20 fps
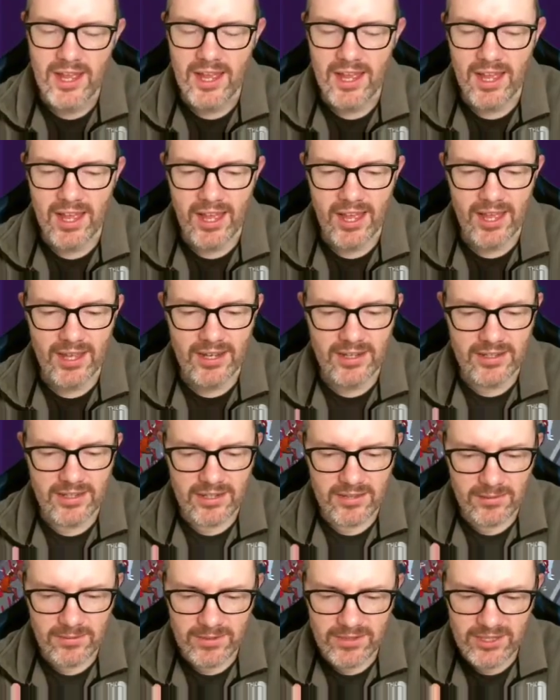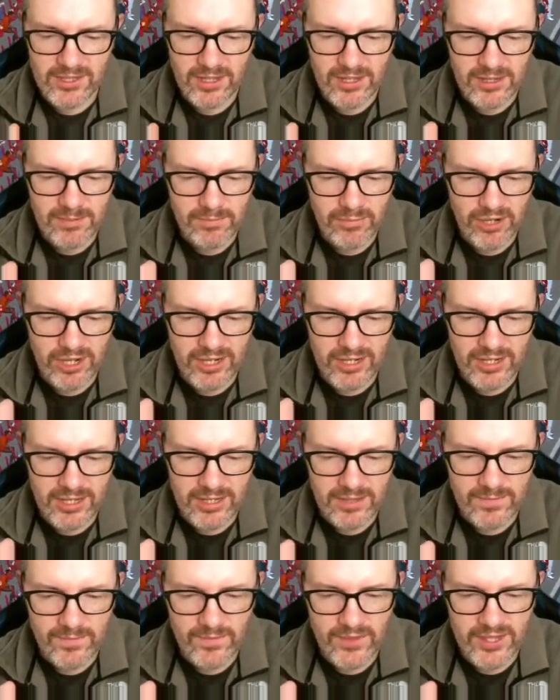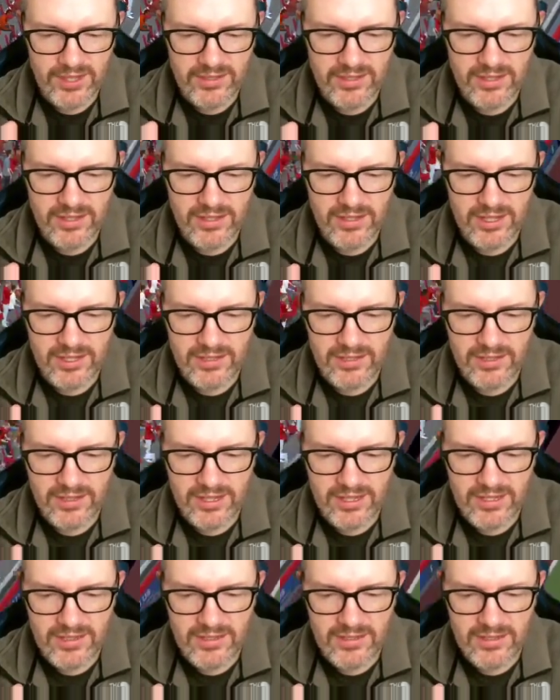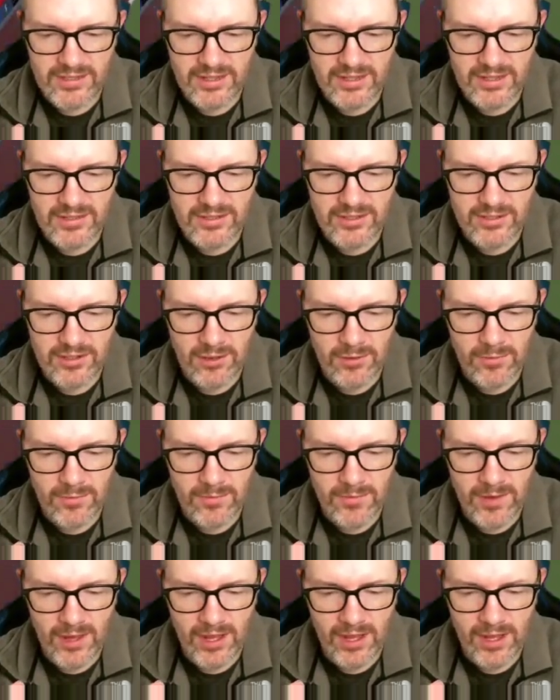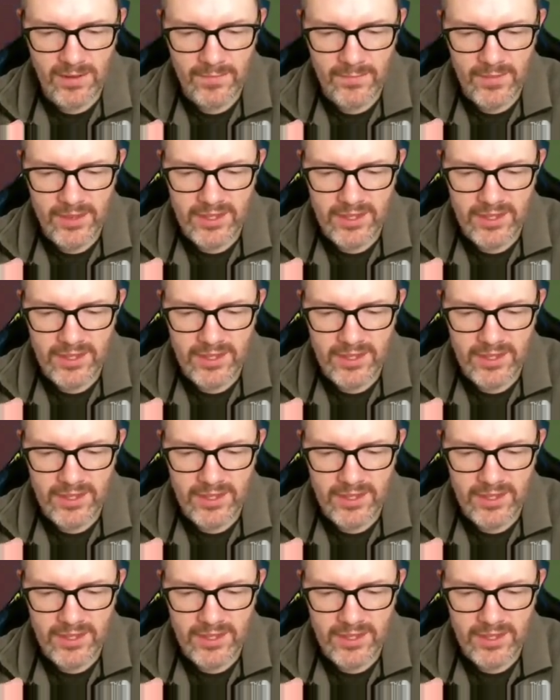And, you know, we started brightly. That's a decent sign so far.